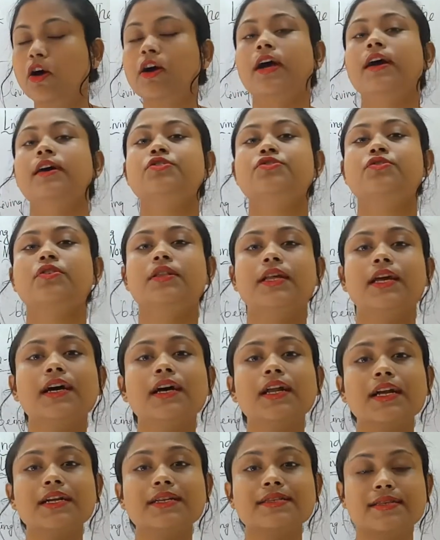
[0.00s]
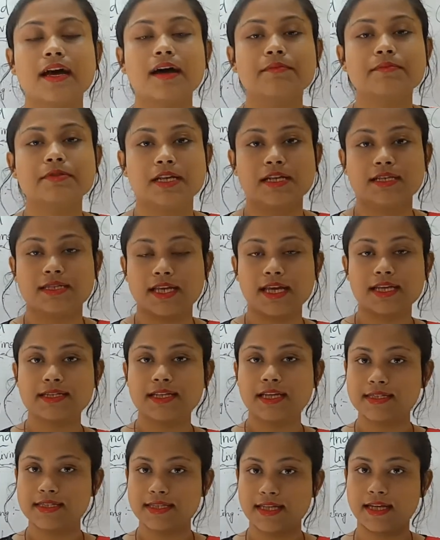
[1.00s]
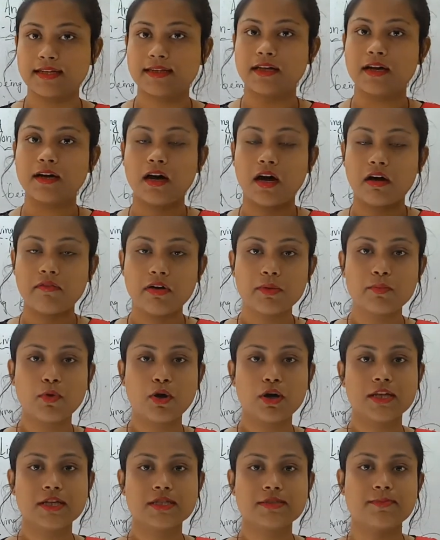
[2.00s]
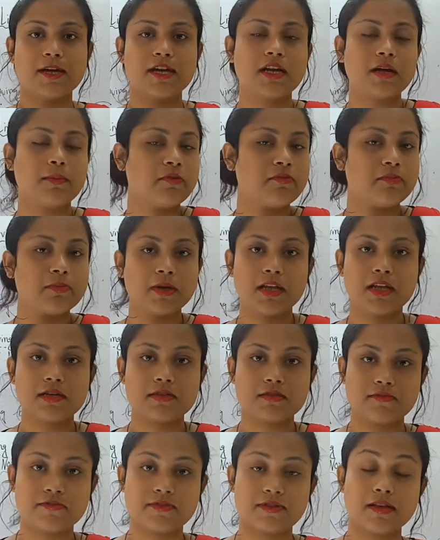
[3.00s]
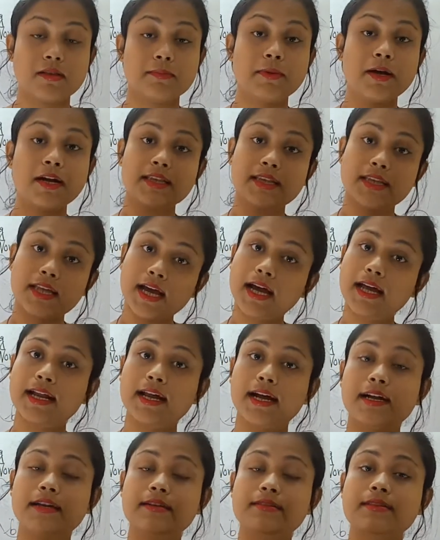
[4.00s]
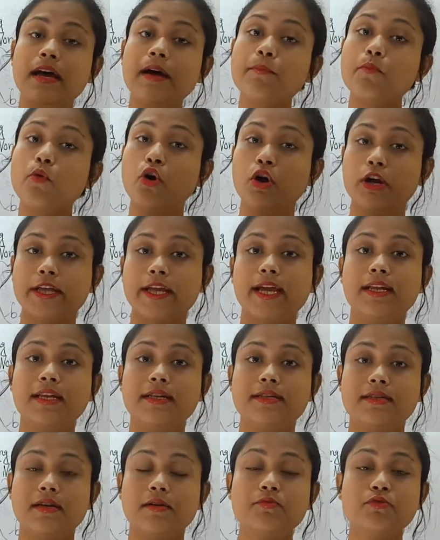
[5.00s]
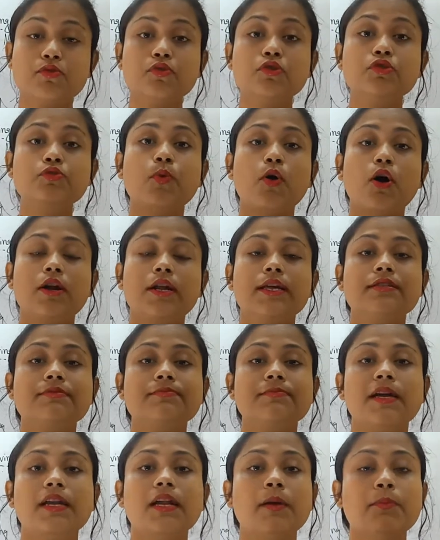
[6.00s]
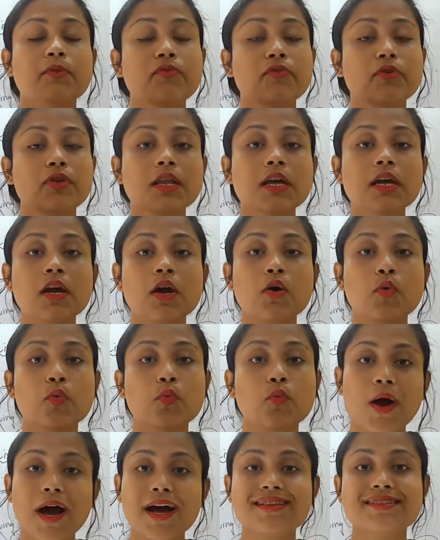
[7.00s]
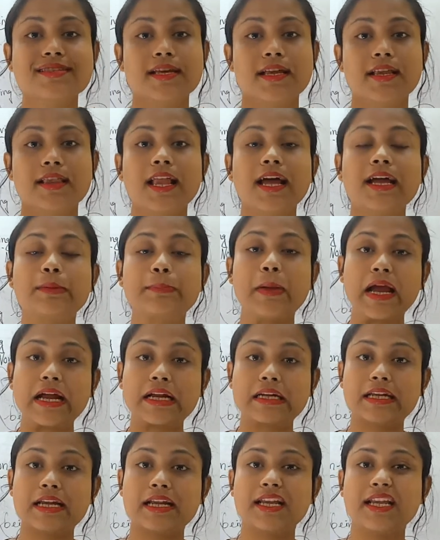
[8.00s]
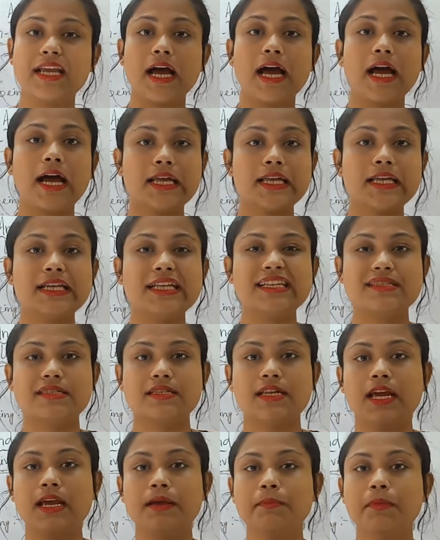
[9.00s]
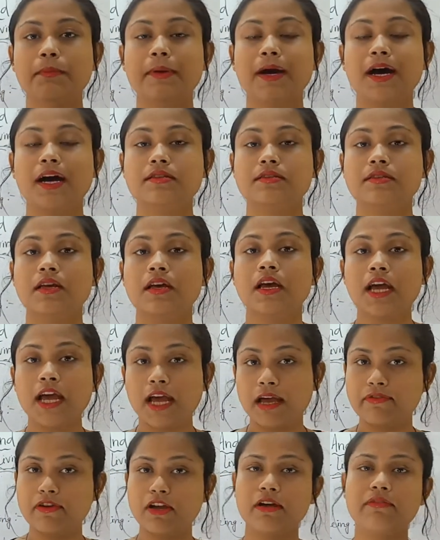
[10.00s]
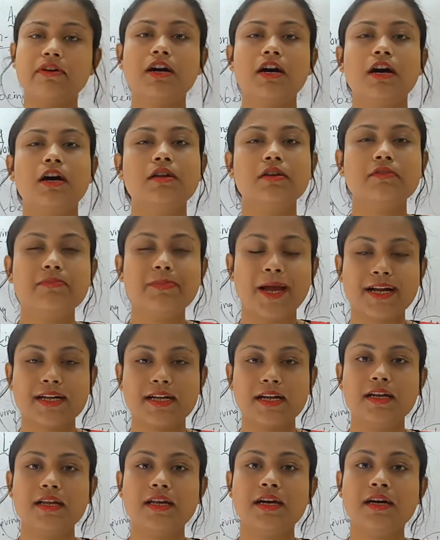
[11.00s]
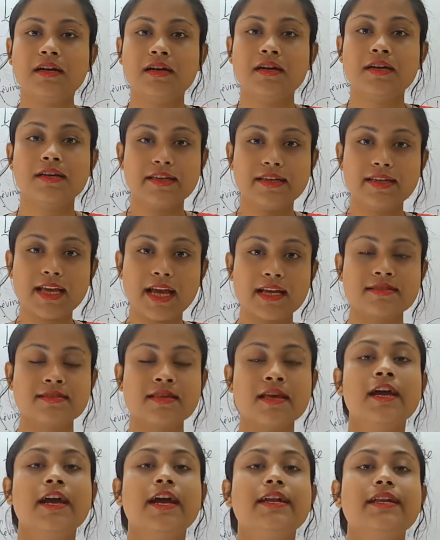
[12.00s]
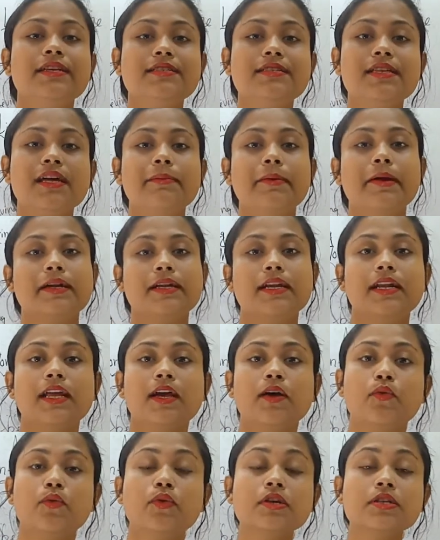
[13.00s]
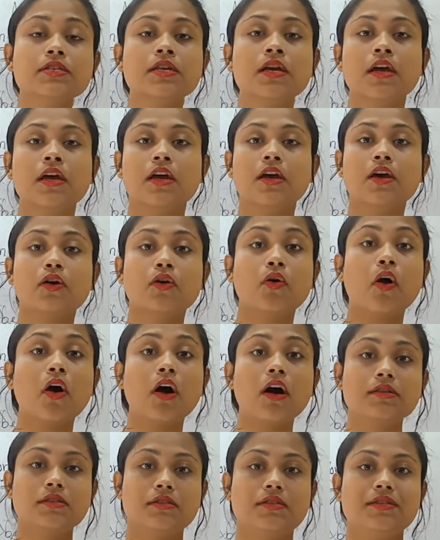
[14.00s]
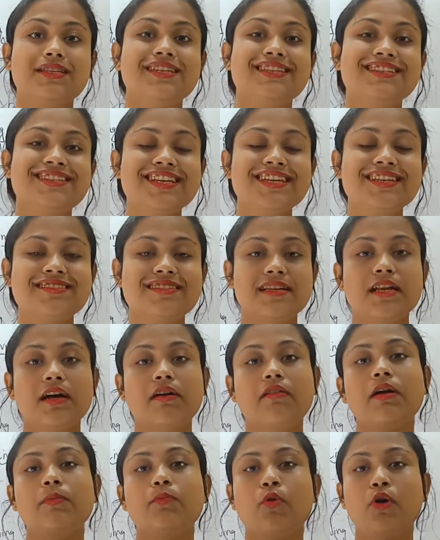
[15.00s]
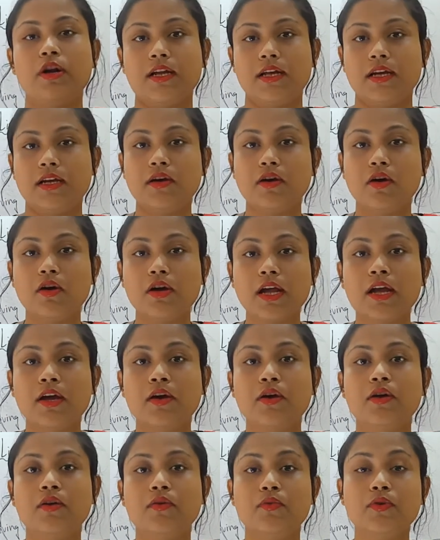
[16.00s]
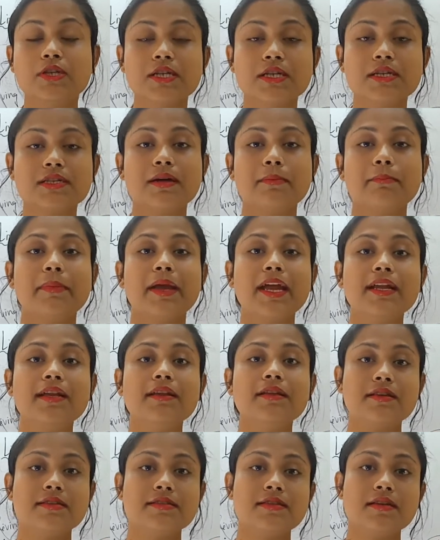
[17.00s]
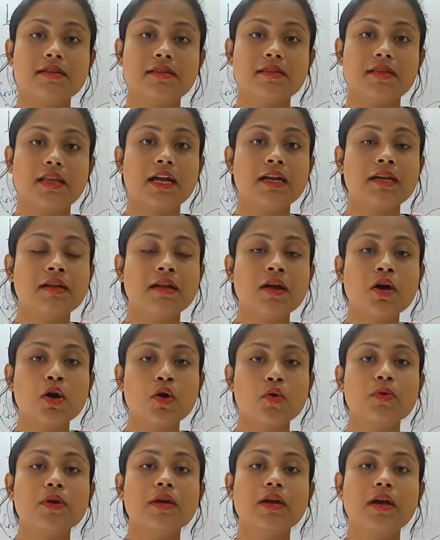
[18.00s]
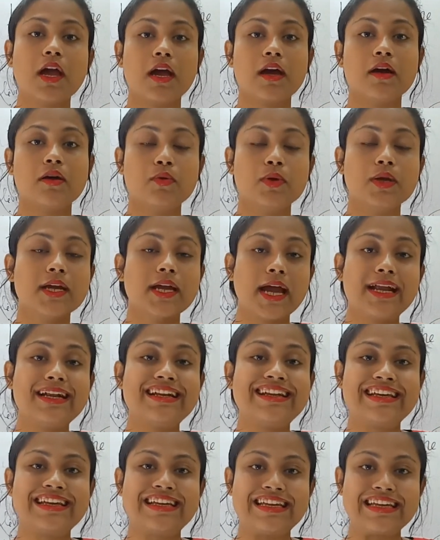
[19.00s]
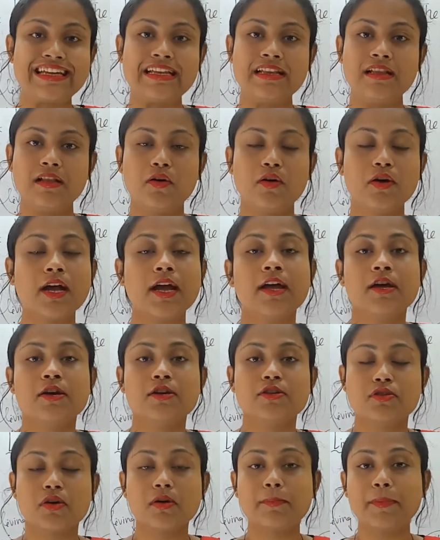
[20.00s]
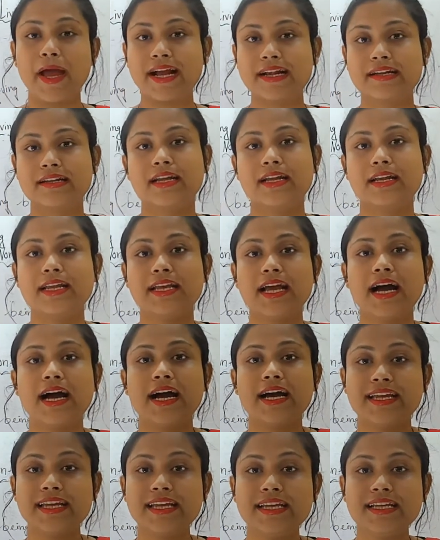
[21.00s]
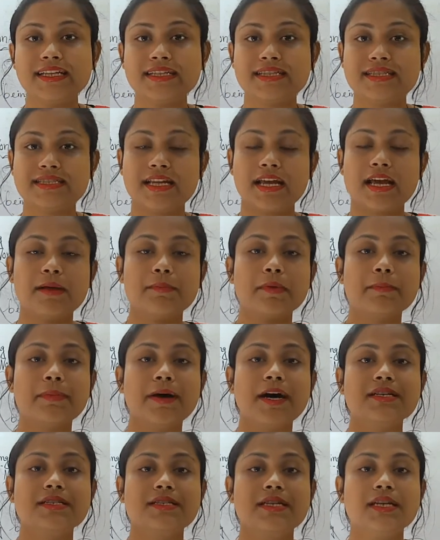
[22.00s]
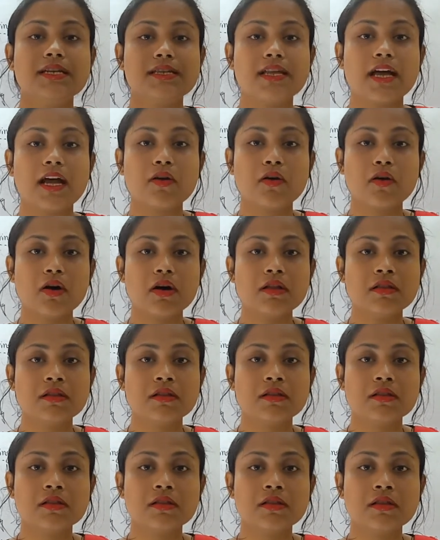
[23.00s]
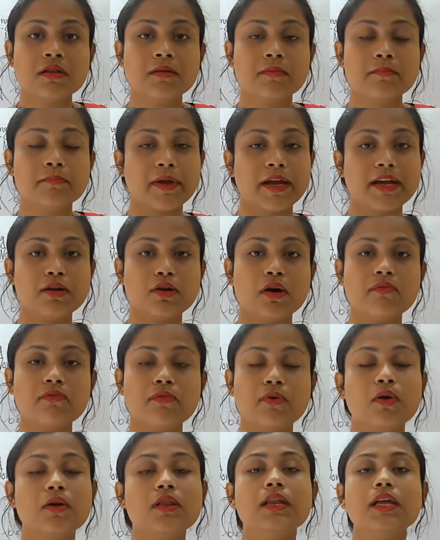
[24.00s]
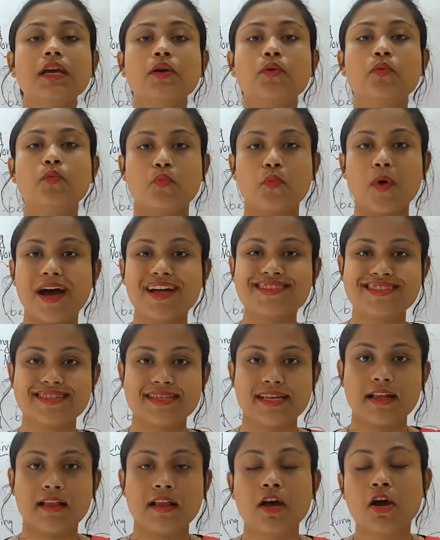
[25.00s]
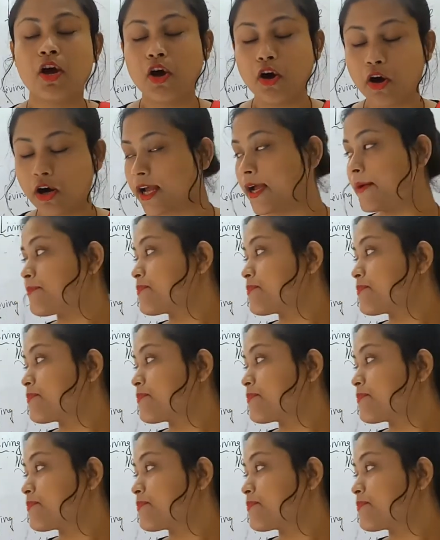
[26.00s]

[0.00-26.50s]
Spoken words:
So there are some cells. As I said, our body is made up of millions of cells, but there are some organisms whose body is made up of only one cell, like bacteria, yeast, amoebas. Have you ever heard of bacteria? Yes, it is the bacteria which cause disease in our body. Okay, which is the main reason that we get ill. Okay, so bacteria, yeast, amoebas, these are all made of only one cell. Okay,